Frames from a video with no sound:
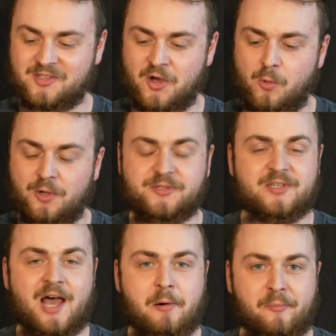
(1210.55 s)
So we'll
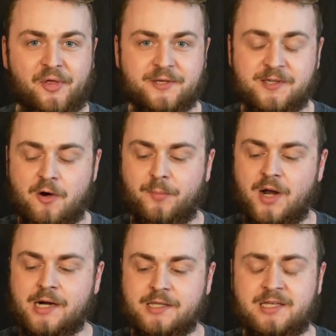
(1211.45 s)
see how it plays out, but
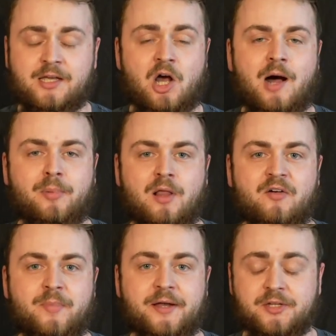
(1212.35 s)
I'm going to take
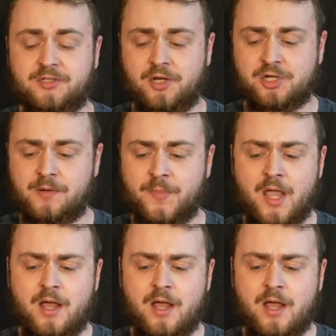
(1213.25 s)
Kopylov by decision.